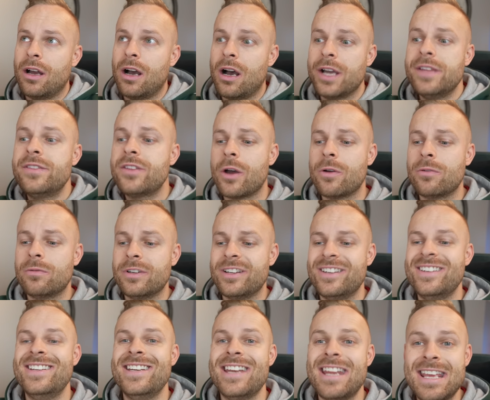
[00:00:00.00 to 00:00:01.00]
I don't
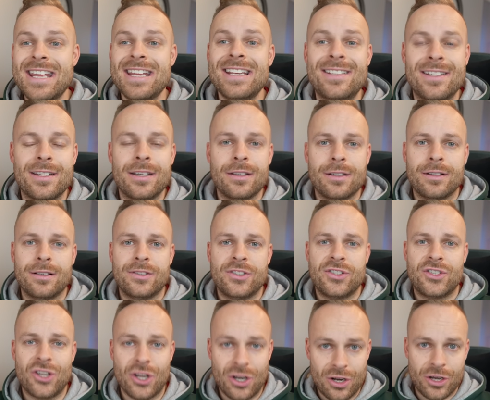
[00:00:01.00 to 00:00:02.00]
need
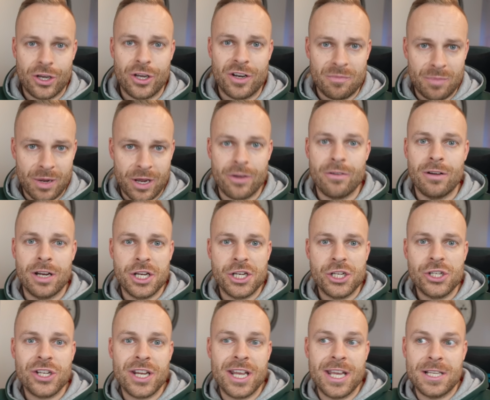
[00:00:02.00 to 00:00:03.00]
to learn
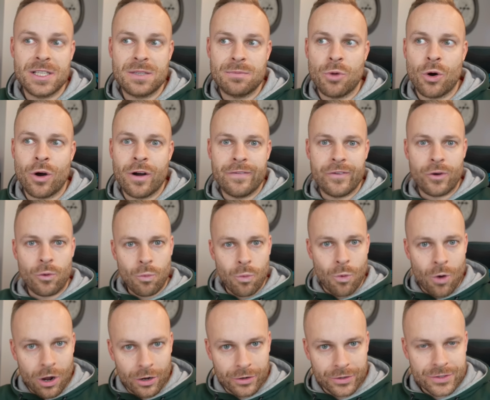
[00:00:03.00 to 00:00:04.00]
Polish. It's more of a
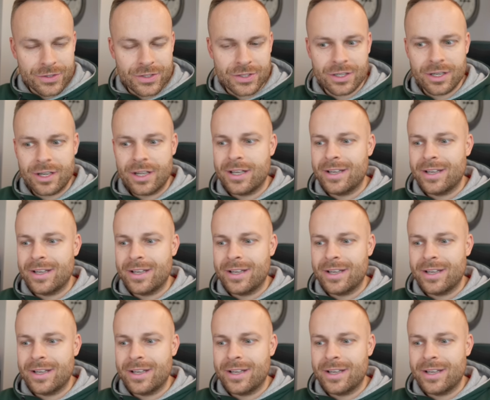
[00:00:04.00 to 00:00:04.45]
want.